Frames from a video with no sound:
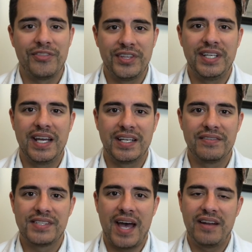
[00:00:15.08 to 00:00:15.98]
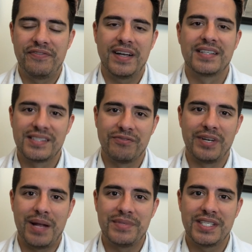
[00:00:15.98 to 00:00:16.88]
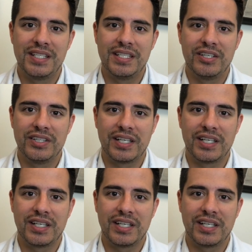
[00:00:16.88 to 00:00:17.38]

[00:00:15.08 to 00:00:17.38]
the negative side effects of what I'm seeing here in the